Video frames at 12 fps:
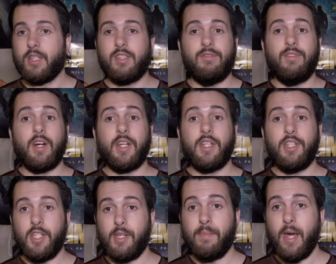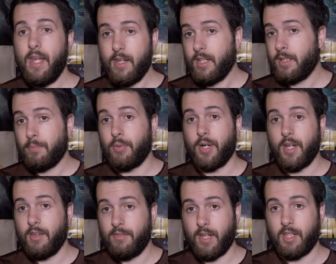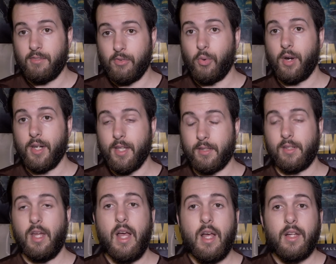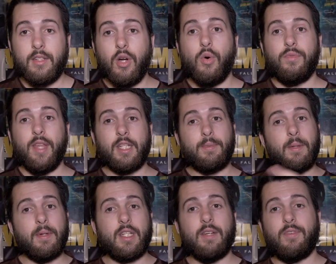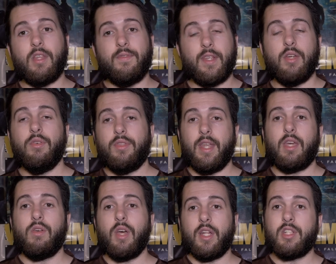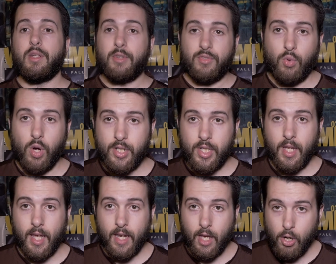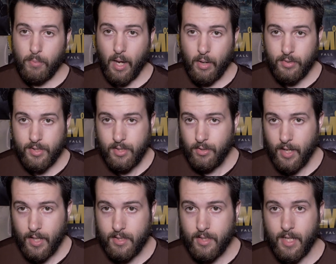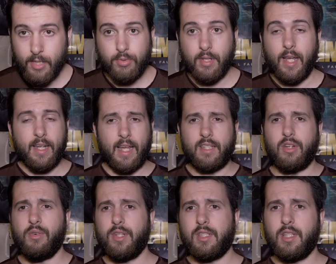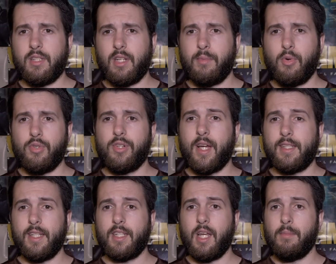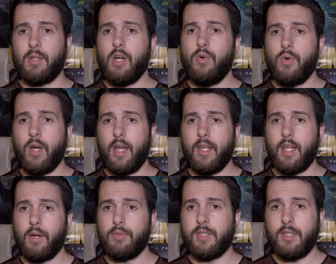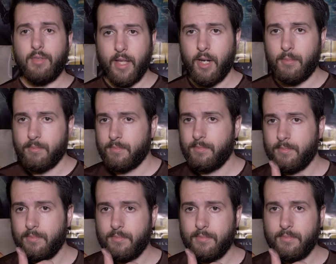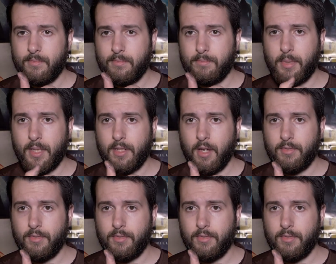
It's very cheap and it's pretty pretty effective for what it is. So that's pretty much it for the video. Thank you guys so much for watching, and I hope I will see you guys in the next one. And as always, tell me what you guys think down below, and I will see you later. Peace out.